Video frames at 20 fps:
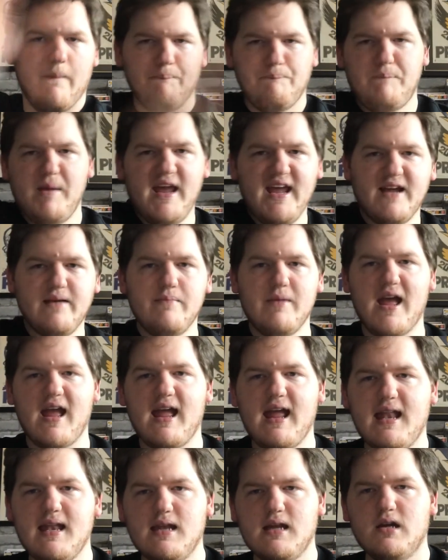big
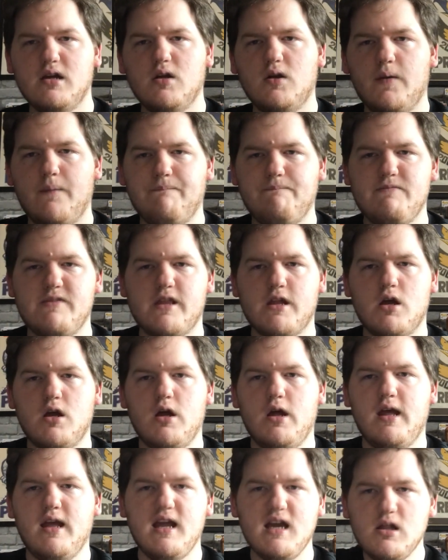man
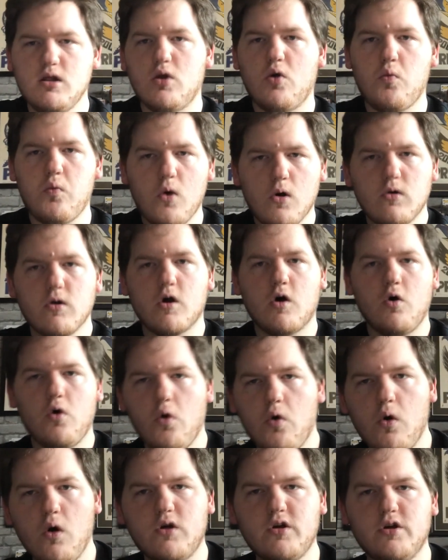Illawarra
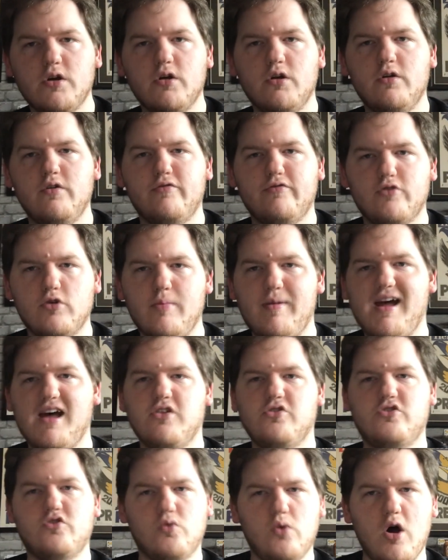Hawk for
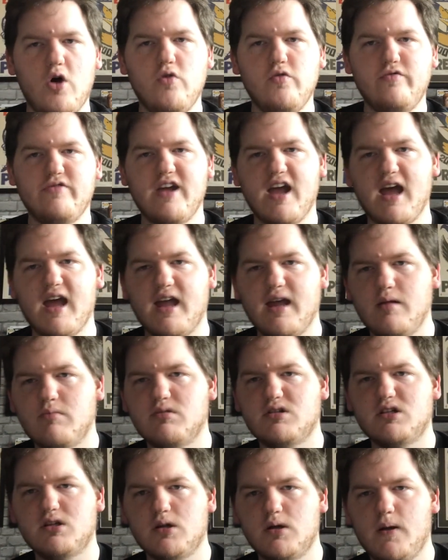about 12
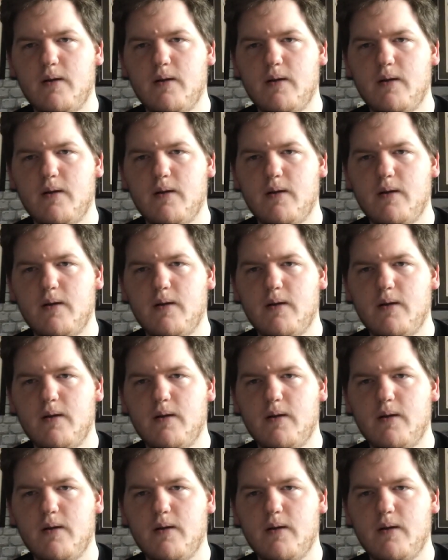games,